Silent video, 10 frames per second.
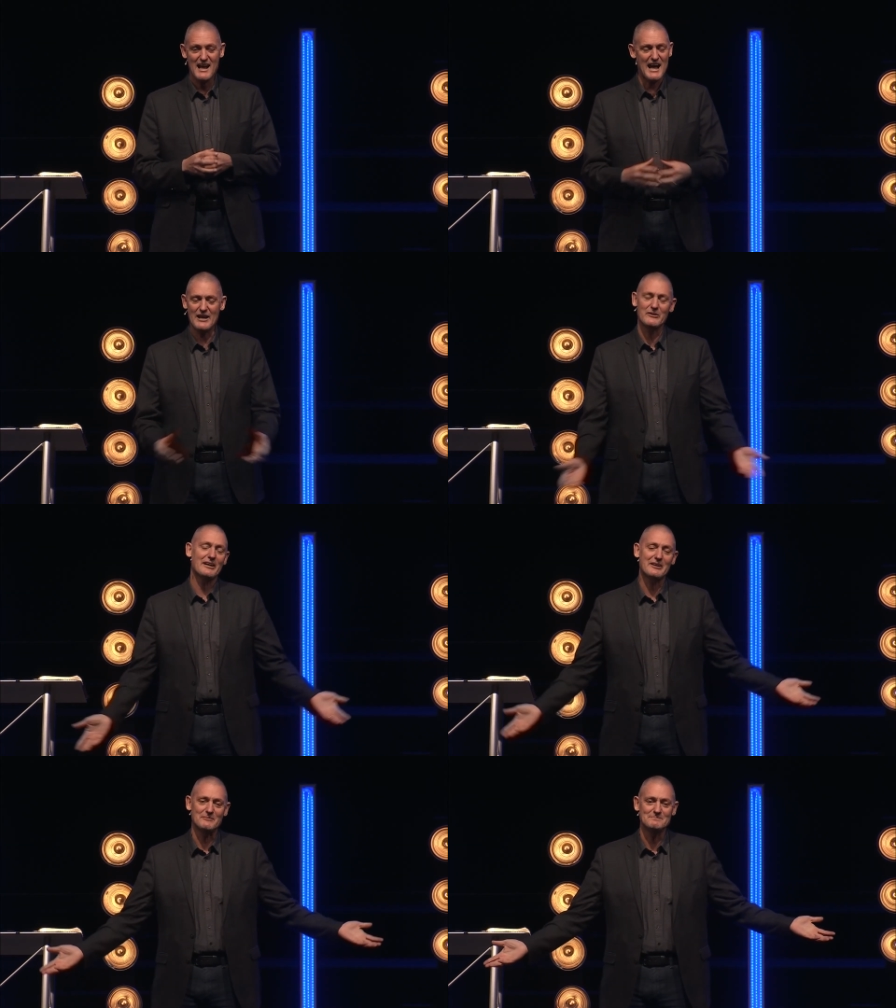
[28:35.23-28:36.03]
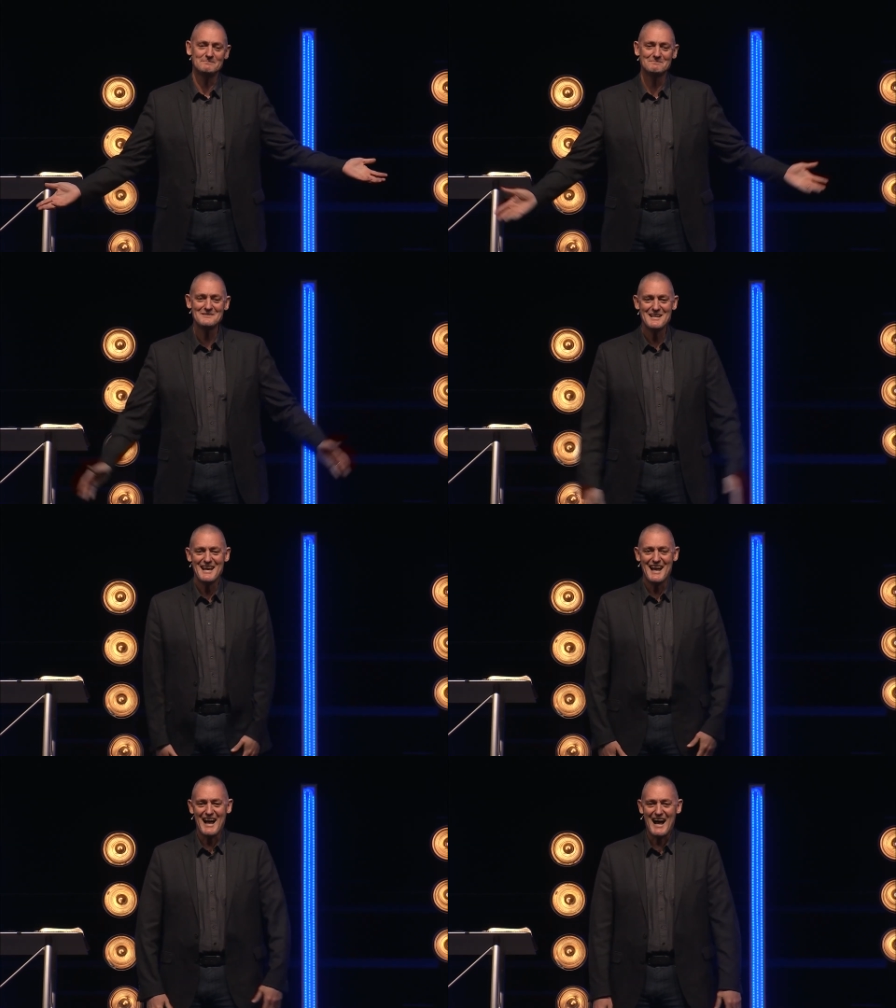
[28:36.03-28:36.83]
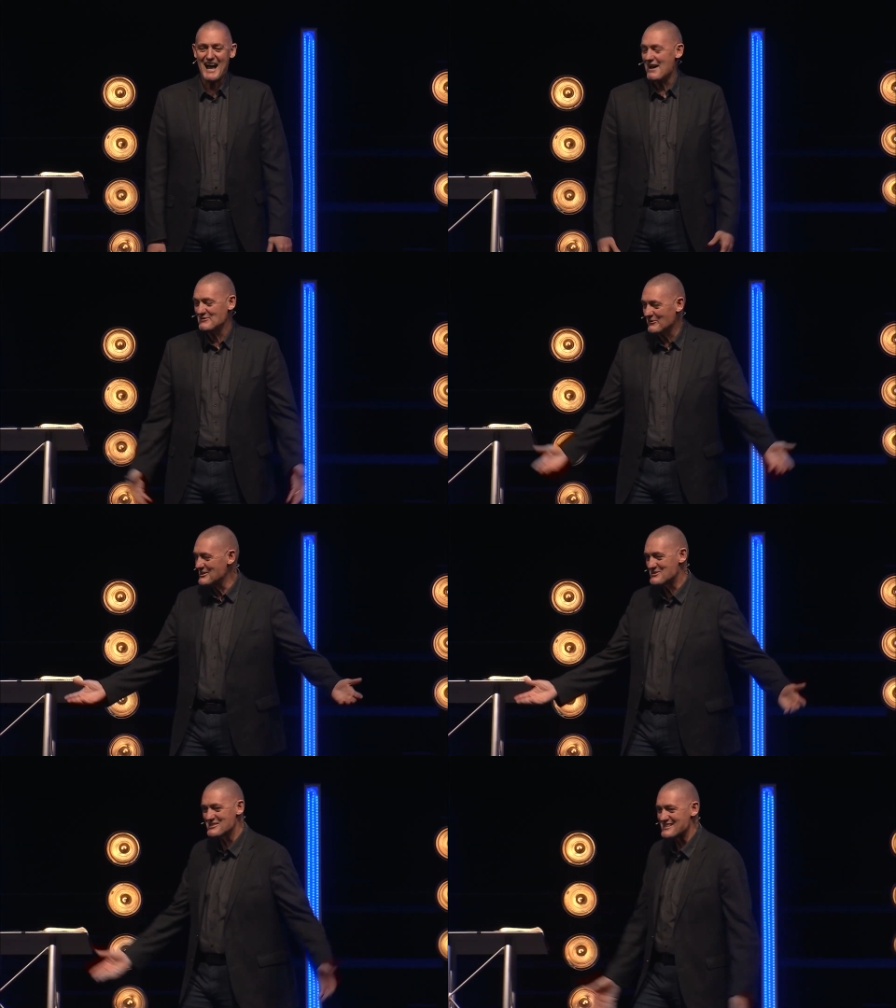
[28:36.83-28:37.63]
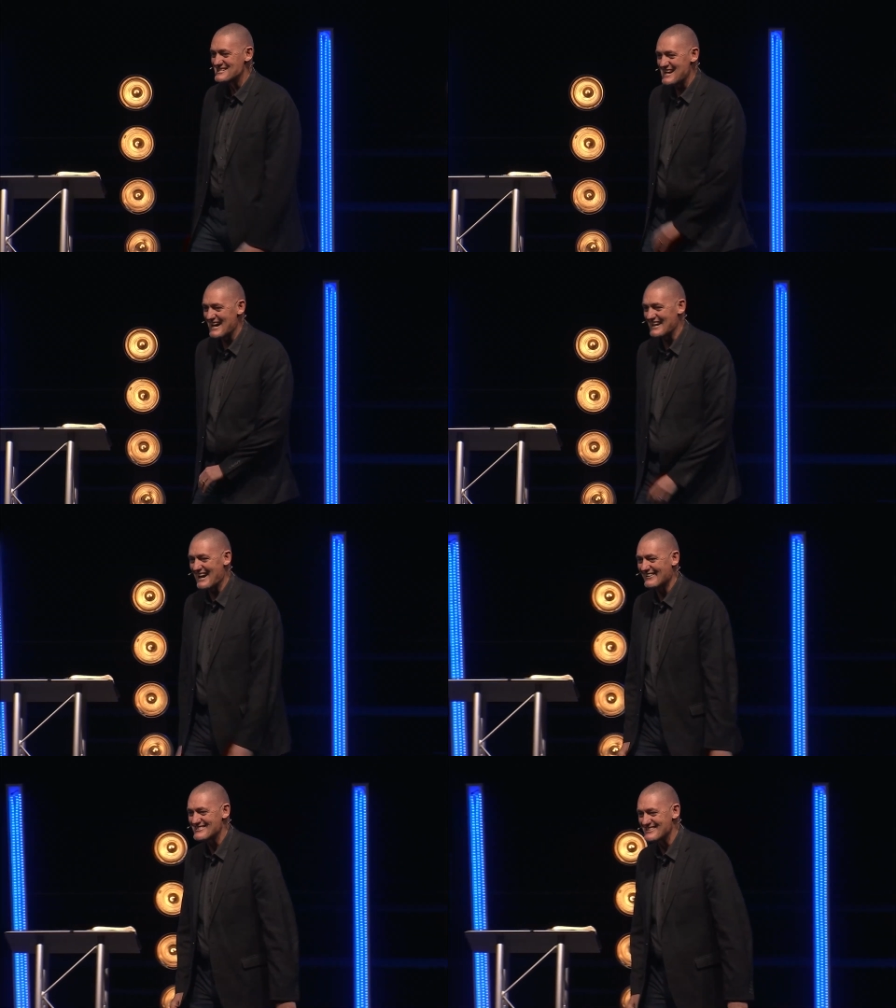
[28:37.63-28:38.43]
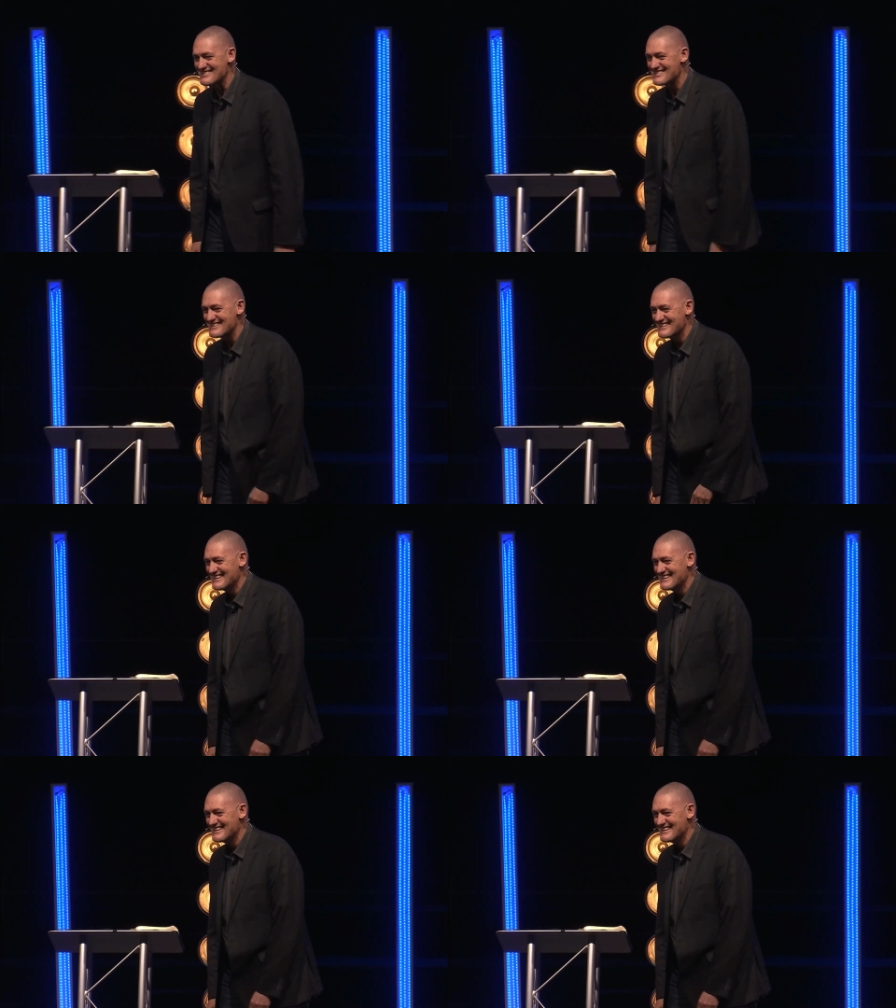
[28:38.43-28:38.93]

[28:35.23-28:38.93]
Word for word: I don't like them. I have no interest in tiny houses.